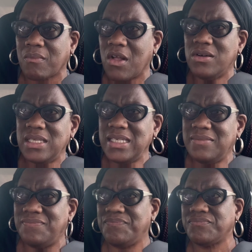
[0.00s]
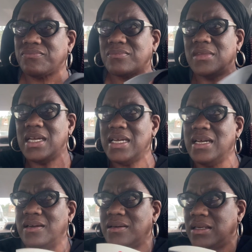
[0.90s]
what
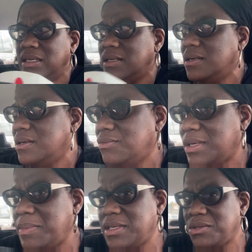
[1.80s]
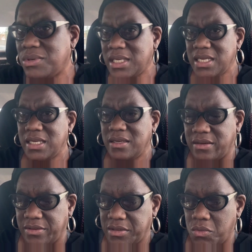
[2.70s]
yeah would have been 20
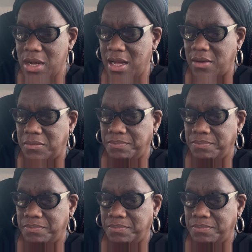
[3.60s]
years wow